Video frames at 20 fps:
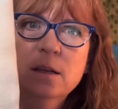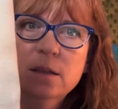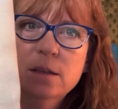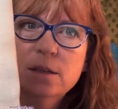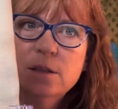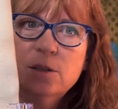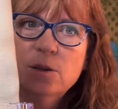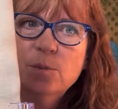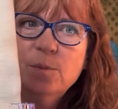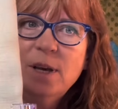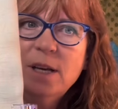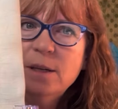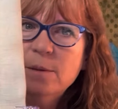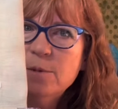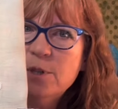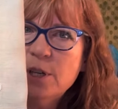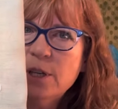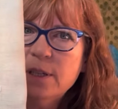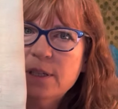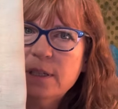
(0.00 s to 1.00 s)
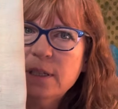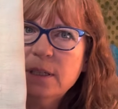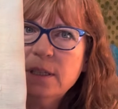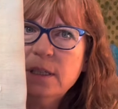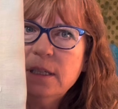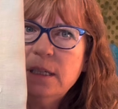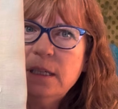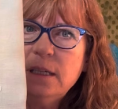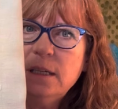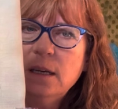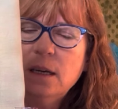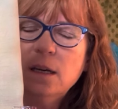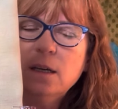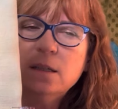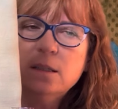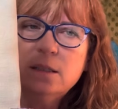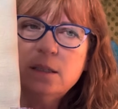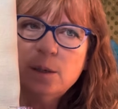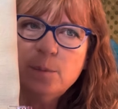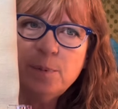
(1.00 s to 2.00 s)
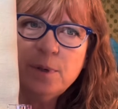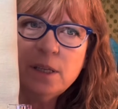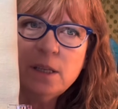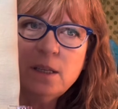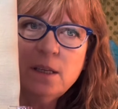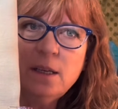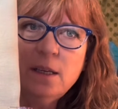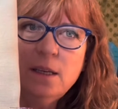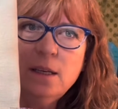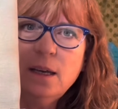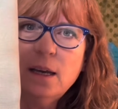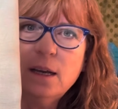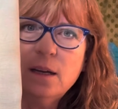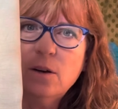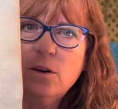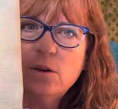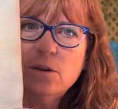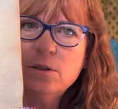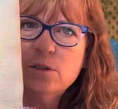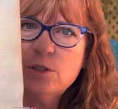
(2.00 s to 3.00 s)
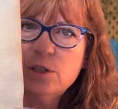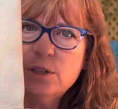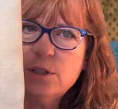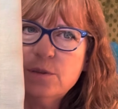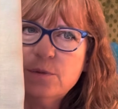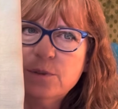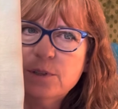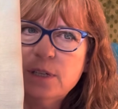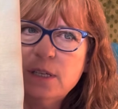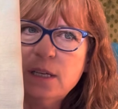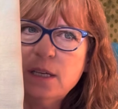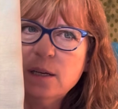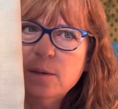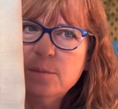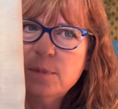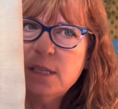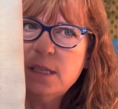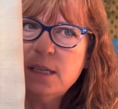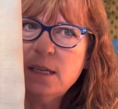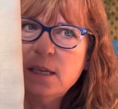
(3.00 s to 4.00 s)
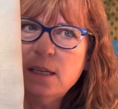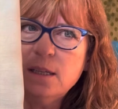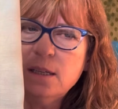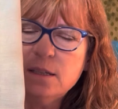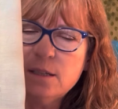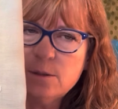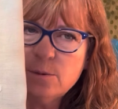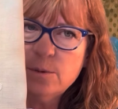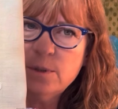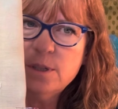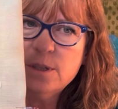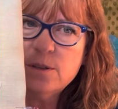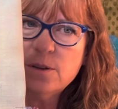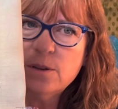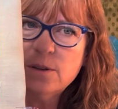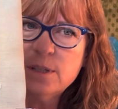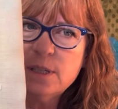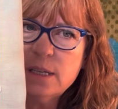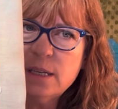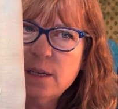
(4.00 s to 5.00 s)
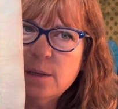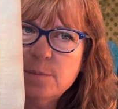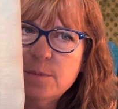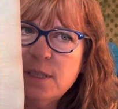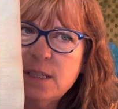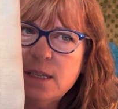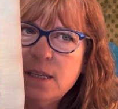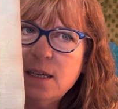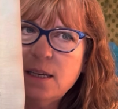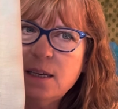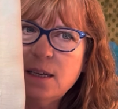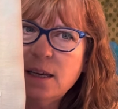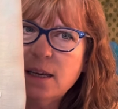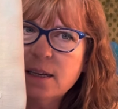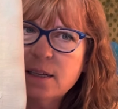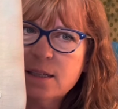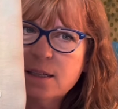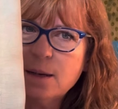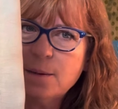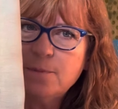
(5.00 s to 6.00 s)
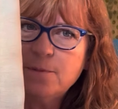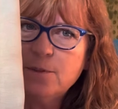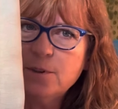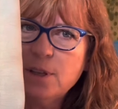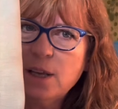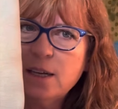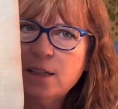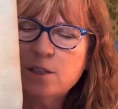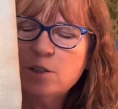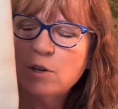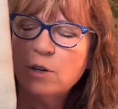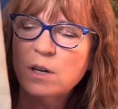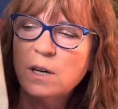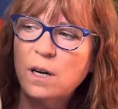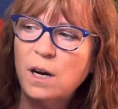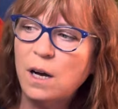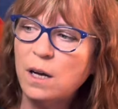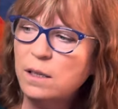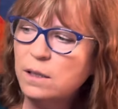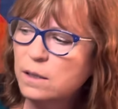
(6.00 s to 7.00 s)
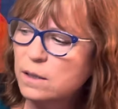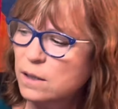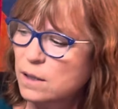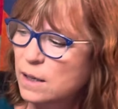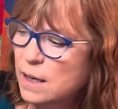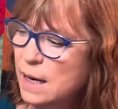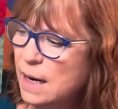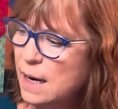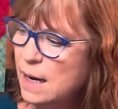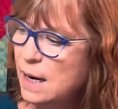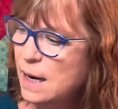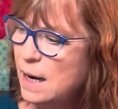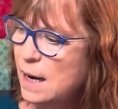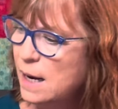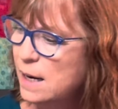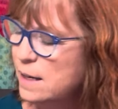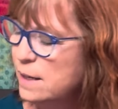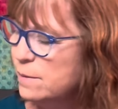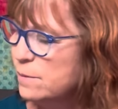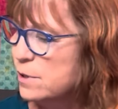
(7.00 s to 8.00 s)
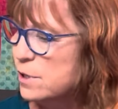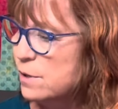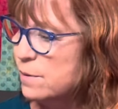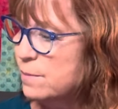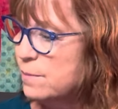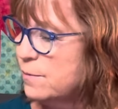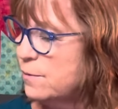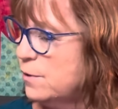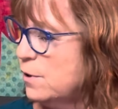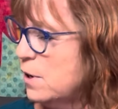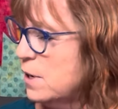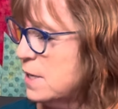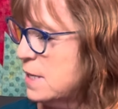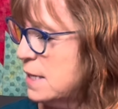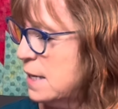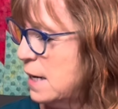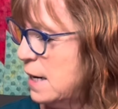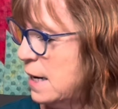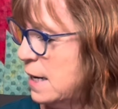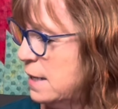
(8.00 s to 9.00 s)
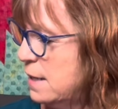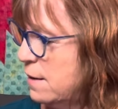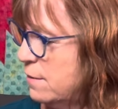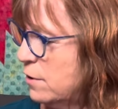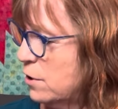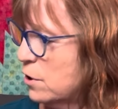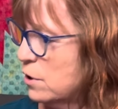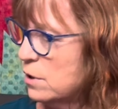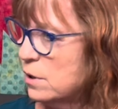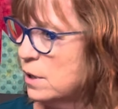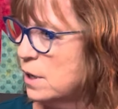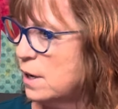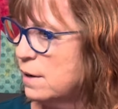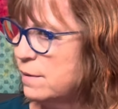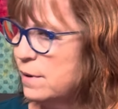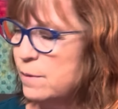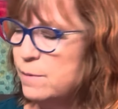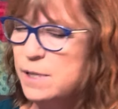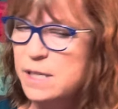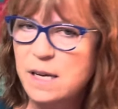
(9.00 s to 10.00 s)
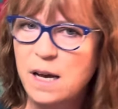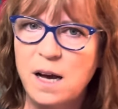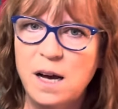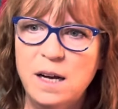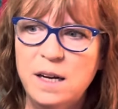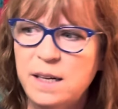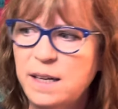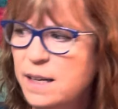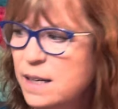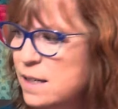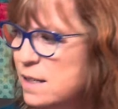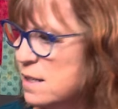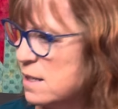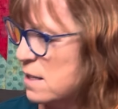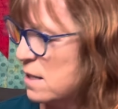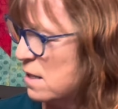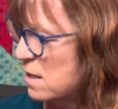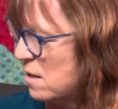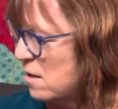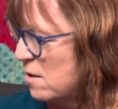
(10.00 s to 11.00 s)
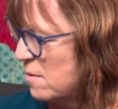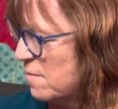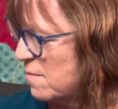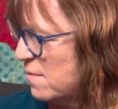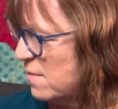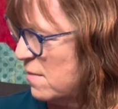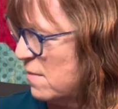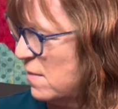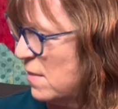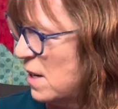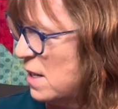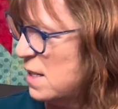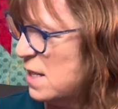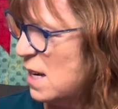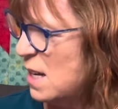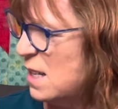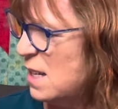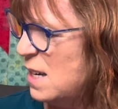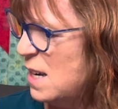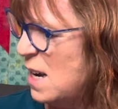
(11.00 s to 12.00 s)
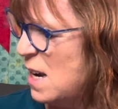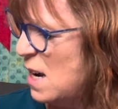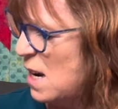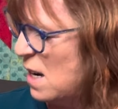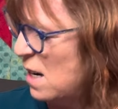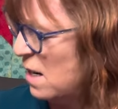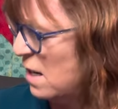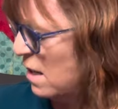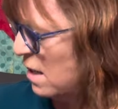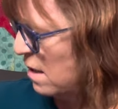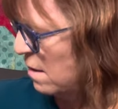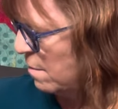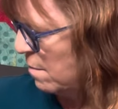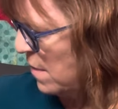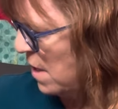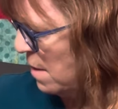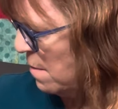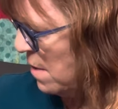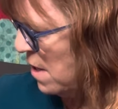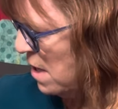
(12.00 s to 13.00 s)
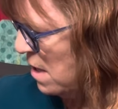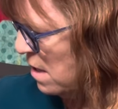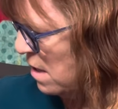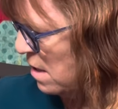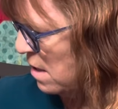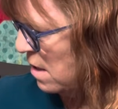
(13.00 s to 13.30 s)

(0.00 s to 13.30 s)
So Madame Chantilly typically calls just for DMC. This one is all DMC except for that dark color. And it was a floss that I had never heard of. It was Onyx Atelier, maybe?